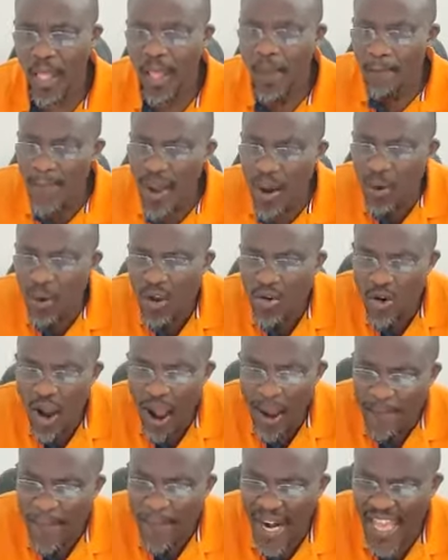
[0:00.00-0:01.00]
But when you
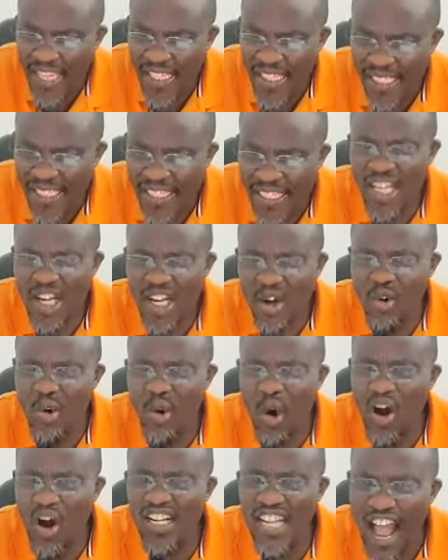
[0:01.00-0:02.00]
are blessed,
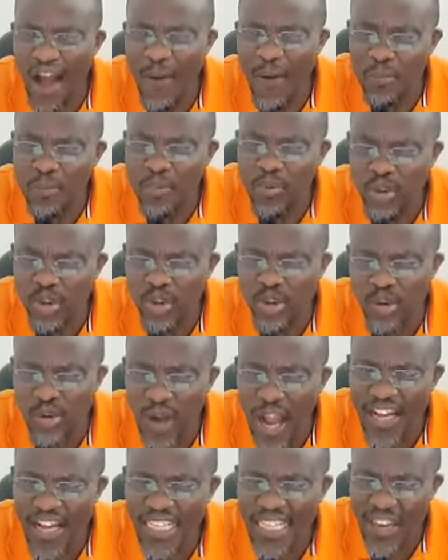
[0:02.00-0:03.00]
God have put you,
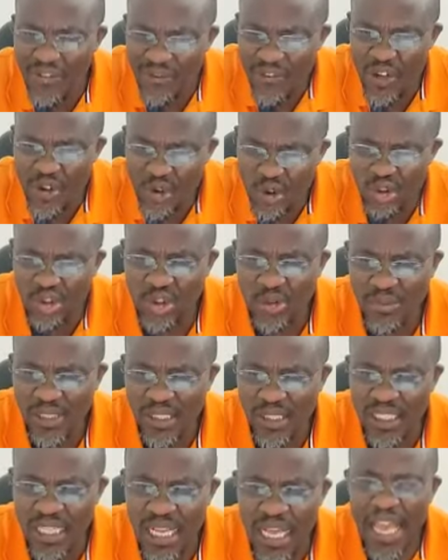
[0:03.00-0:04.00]
are given you
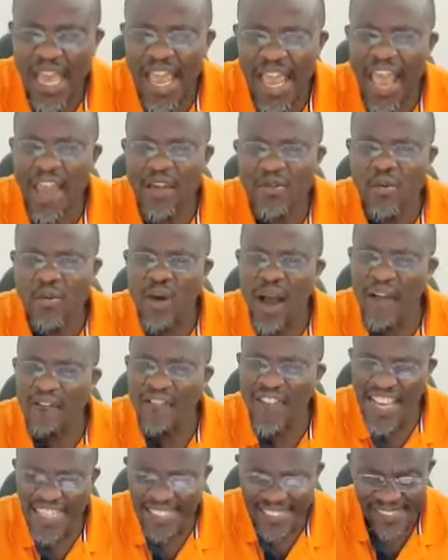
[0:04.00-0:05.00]
something, and you have
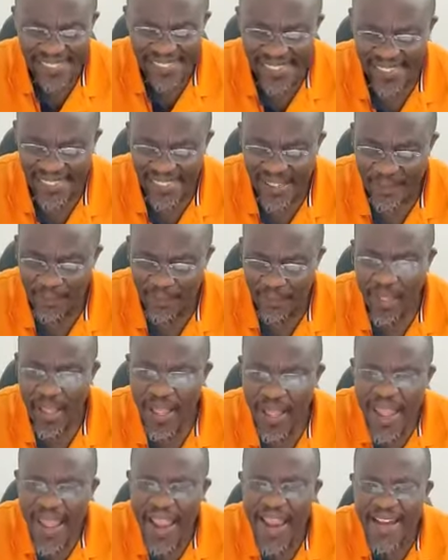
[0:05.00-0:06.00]
a system,
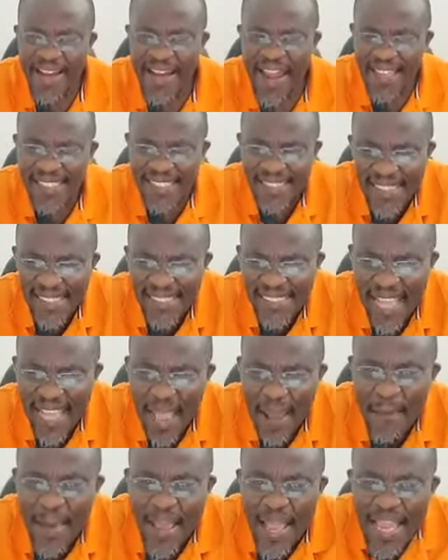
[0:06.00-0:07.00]
and that
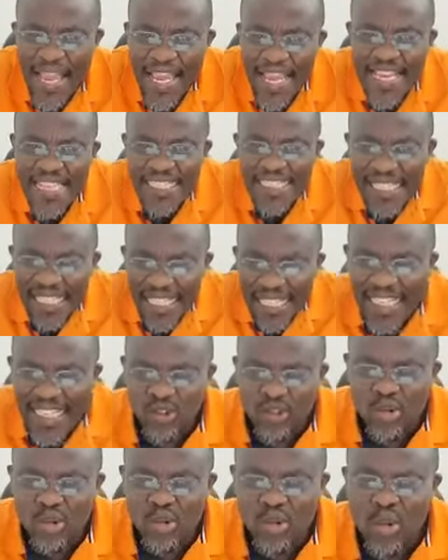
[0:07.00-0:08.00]
system is
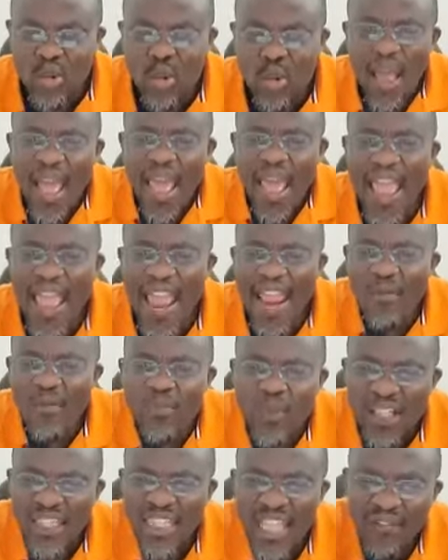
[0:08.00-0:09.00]
linked to you, and
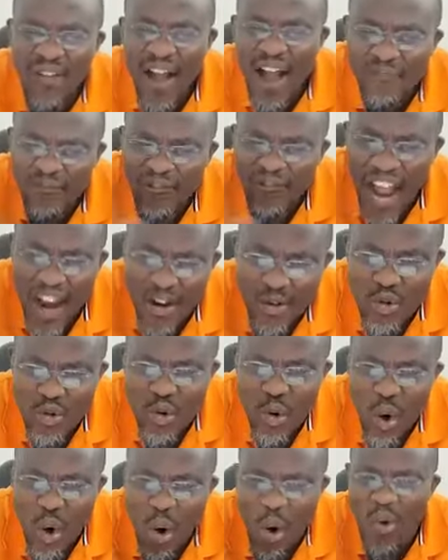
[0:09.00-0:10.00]
whatever
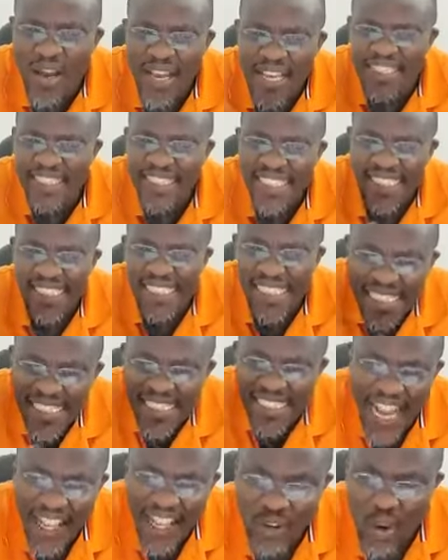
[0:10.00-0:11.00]
value or it is in
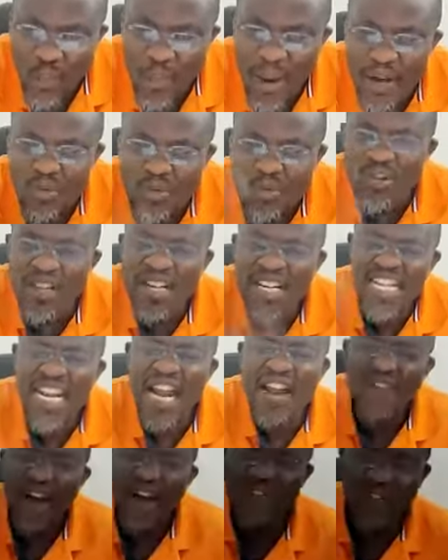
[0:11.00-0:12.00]
that domain will never